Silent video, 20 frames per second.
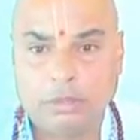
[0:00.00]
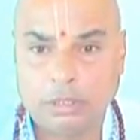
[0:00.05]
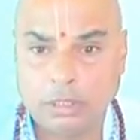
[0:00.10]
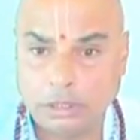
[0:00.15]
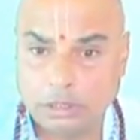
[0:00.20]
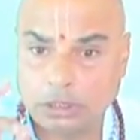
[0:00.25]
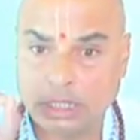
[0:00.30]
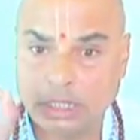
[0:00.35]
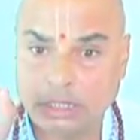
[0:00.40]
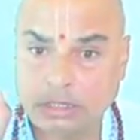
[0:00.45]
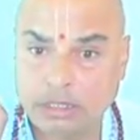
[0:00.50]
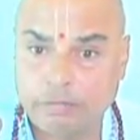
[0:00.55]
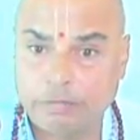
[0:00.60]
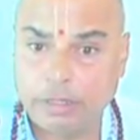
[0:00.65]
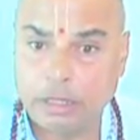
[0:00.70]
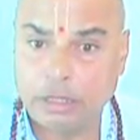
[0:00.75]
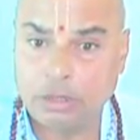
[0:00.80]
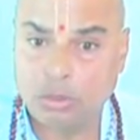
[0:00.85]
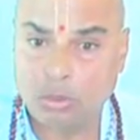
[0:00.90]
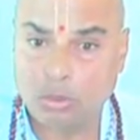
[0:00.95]
In such a
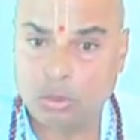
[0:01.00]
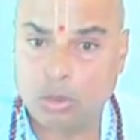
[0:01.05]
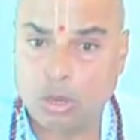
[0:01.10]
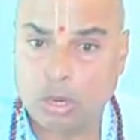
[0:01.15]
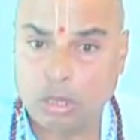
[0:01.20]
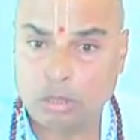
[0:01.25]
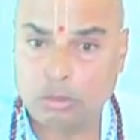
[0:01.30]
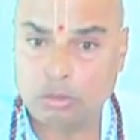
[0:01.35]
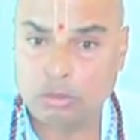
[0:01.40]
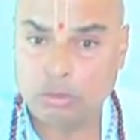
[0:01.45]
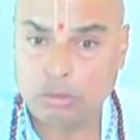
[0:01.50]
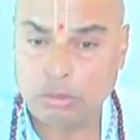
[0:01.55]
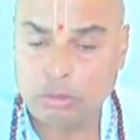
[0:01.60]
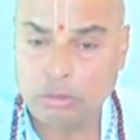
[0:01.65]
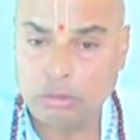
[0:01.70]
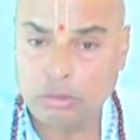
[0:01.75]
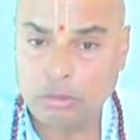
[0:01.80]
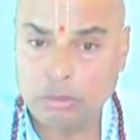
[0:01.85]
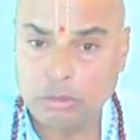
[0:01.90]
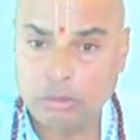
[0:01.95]
way, you got to
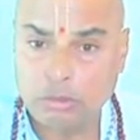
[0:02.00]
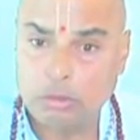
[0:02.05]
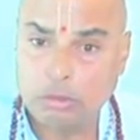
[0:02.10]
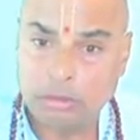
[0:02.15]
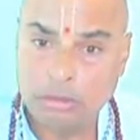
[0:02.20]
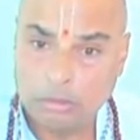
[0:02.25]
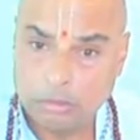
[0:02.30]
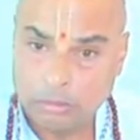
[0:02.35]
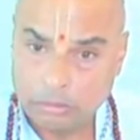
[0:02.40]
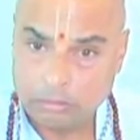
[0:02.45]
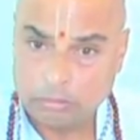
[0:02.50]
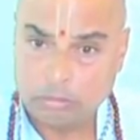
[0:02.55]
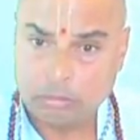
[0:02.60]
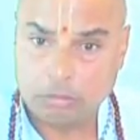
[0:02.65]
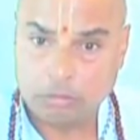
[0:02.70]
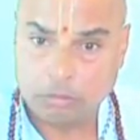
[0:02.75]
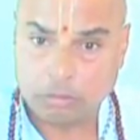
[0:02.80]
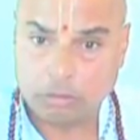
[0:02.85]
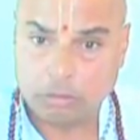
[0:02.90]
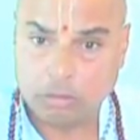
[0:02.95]

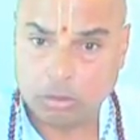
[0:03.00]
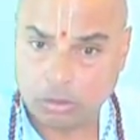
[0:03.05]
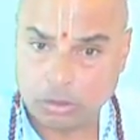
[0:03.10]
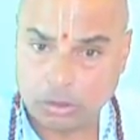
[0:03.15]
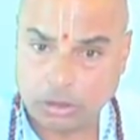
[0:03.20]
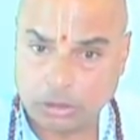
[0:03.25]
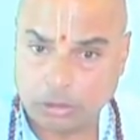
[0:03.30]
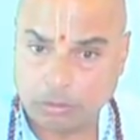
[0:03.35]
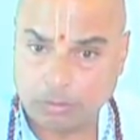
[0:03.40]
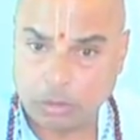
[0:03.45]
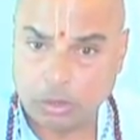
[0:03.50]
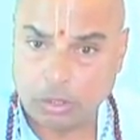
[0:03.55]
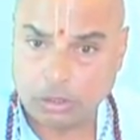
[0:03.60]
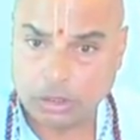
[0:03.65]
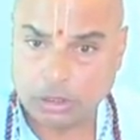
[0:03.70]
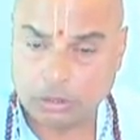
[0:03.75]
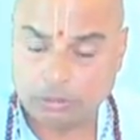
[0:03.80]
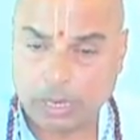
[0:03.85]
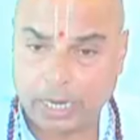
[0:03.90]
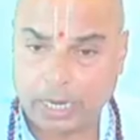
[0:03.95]
go to the
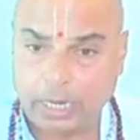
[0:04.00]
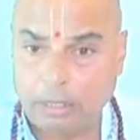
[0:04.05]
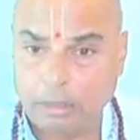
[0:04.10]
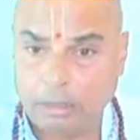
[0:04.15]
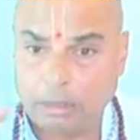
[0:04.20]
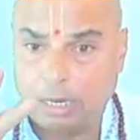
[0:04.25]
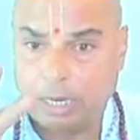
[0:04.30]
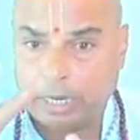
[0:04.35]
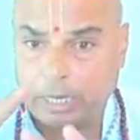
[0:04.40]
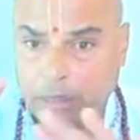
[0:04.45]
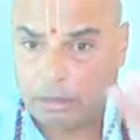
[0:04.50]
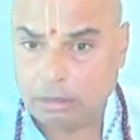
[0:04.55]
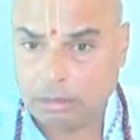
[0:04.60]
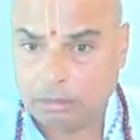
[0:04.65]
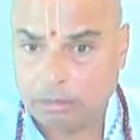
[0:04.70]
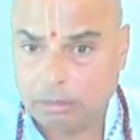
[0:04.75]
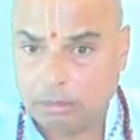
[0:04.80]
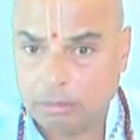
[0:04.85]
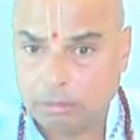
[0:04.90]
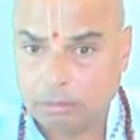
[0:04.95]
subconscious brain and
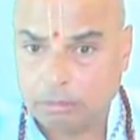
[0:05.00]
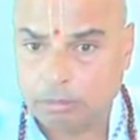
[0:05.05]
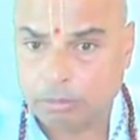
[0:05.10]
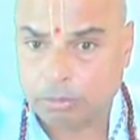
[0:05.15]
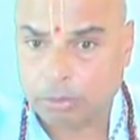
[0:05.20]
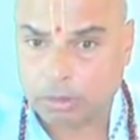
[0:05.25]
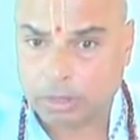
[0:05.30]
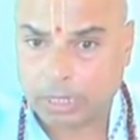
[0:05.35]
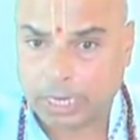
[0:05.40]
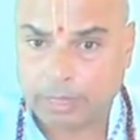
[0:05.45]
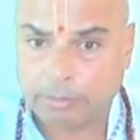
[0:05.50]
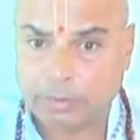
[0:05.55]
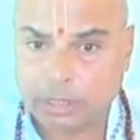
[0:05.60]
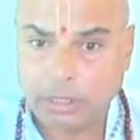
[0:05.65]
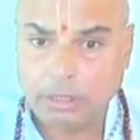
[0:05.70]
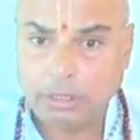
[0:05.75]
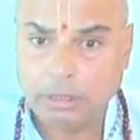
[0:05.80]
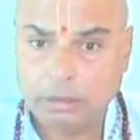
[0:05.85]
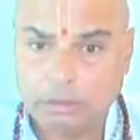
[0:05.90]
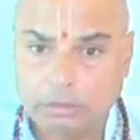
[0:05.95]
program
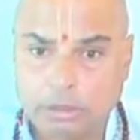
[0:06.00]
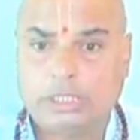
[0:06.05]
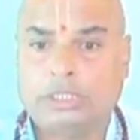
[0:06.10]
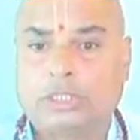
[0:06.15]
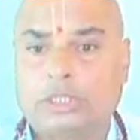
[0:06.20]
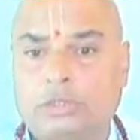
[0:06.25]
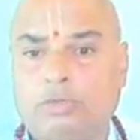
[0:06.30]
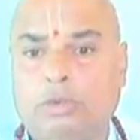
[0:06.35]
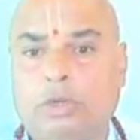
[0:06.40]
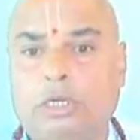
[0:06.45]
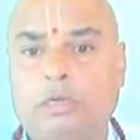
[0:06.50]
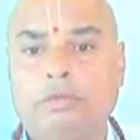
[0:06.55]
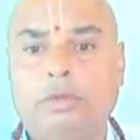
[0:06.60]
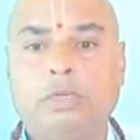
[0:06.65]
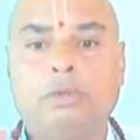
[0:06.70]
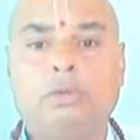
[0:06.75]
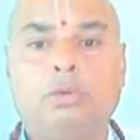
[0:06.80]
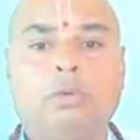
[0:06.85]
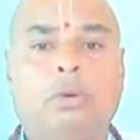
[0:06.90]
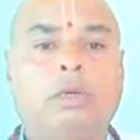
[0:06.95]
the things,
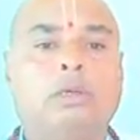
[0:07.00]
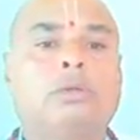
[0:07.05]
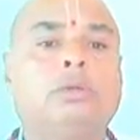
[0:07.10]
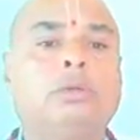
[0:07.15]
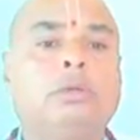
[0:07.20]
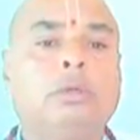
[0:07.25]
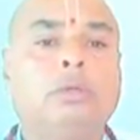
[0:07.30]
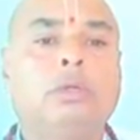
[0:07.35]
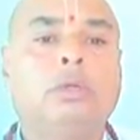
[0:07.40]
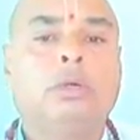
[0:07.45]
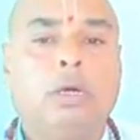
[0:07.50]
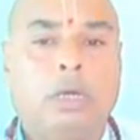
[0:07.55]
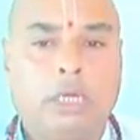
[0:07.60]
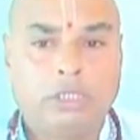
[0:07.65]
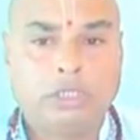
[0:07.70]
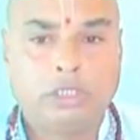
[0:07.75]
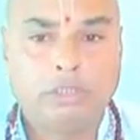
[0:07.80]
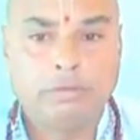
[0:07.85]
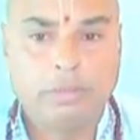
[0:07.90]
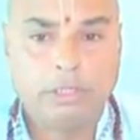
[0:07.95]
whatever you want to
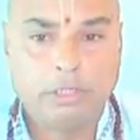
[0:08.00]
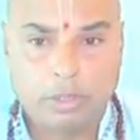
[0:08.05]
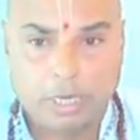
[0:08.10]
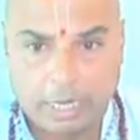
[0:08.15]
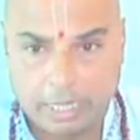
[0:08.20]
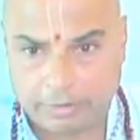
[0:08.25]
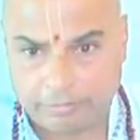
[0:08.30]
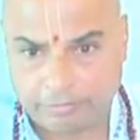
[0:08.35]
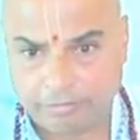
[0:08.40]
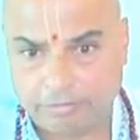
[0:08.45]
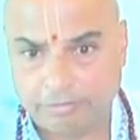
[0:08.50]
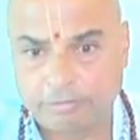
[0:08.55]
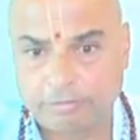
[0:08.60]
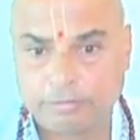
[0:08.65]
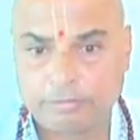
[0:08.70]
achieve in your life.